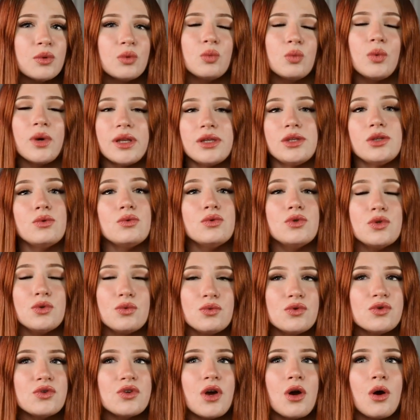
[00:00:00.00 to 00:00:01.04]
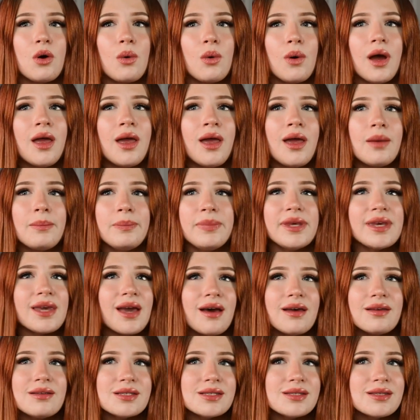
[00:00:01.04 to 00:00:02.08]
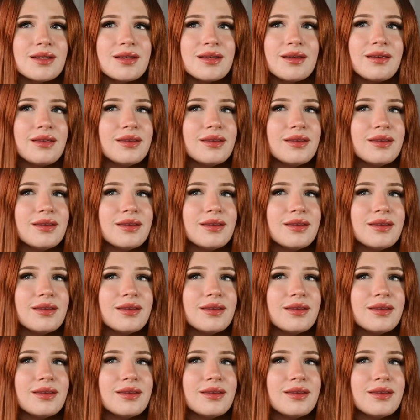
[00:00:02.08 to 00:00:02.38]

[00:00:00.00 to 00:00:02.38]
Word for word: when you do so because